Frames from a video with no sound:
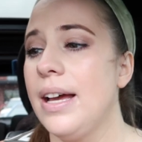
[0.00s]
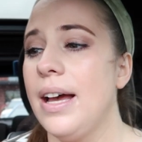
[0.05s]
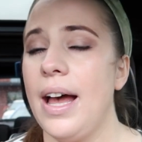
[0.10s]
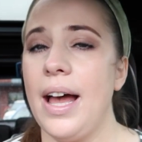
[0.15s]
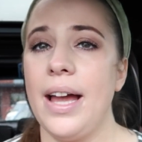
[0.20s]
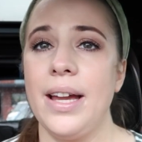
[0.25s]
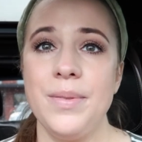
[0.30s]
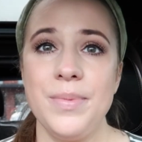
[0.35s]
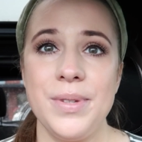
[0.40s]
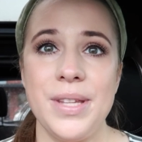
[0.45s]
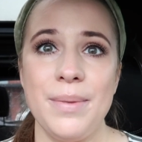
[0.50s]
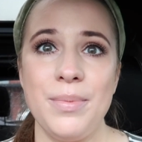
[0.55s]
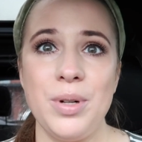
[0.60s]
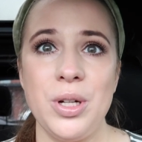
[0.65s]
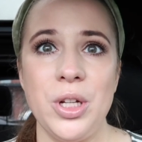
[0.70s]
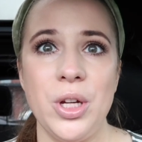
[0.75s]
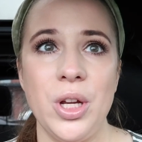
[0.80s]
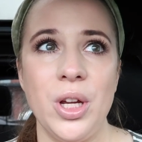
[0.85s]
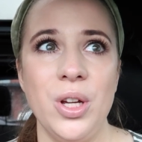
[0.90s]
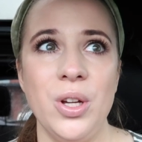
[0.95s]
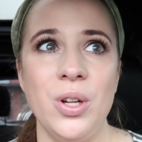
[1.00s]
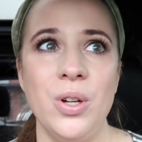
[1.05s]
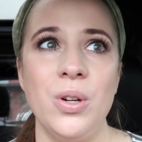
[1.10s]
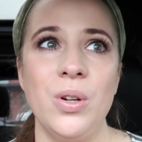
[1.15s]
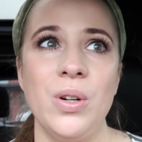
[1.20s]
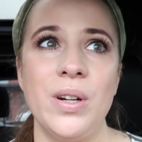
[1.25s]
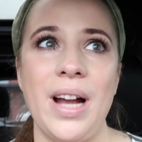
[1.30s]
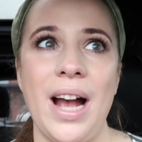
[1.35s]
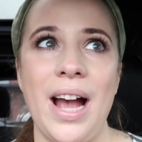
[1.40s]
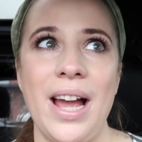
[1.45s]
I am someone
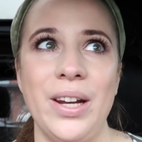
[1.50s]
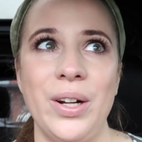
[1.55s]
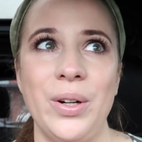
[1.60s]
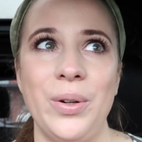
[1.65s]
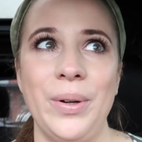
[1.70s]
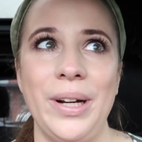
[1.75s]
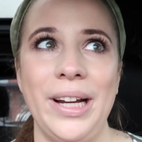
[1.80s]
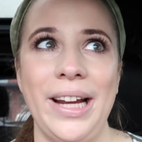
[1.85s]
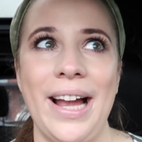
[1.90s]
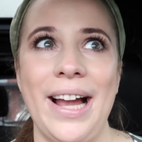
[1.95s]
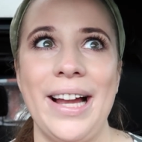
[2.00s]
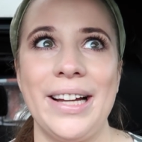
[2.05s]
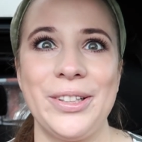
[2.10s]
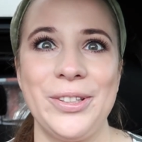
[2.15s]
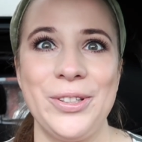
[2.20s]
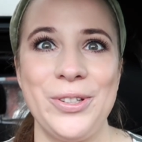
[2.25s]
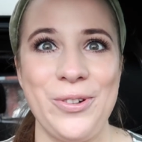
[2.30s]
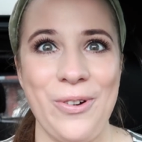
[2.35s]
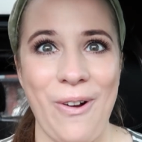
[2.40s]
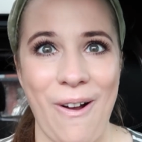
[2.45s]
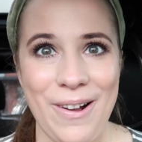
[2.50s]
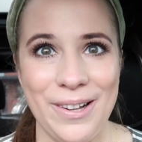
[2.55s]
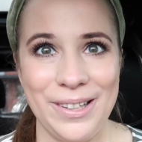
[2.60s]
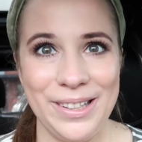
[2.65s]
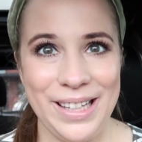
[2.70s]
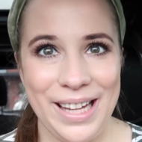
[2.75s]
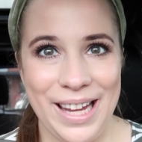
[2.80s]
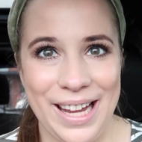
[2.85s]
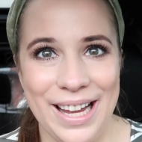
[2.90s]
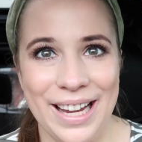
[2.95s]
who kind of reacts
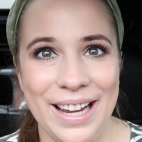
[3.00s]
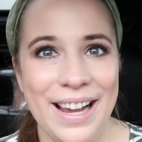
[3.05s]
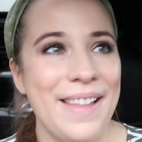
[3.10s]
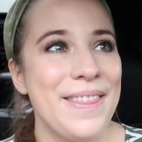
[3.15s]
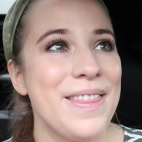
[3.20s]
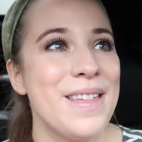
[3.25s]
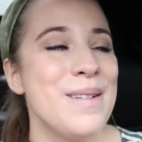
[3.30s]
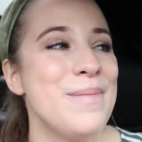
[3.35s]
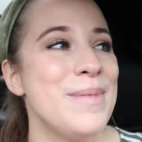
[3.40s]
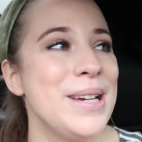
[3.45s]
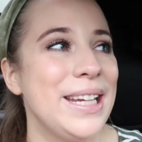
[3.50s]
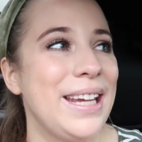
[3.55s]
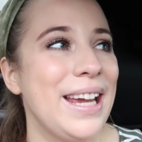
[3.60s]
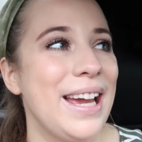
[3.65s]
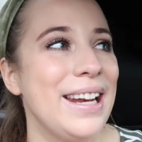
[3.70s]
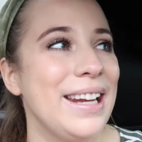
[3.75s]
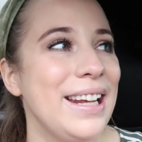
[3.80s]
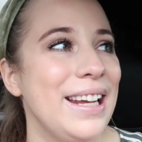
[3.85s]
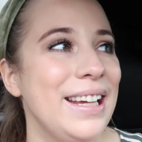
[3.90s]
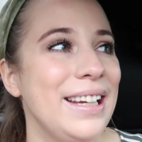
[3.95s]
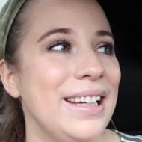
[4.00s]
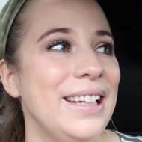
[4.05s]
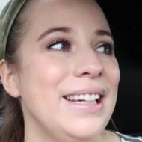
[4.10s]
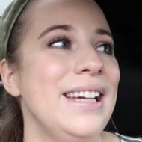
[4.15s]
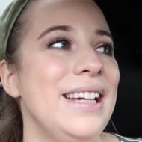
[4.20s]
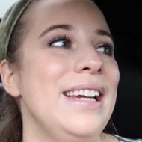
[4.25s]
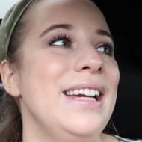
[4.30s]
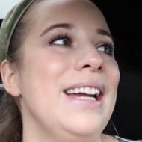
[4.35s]
strongly at the beginning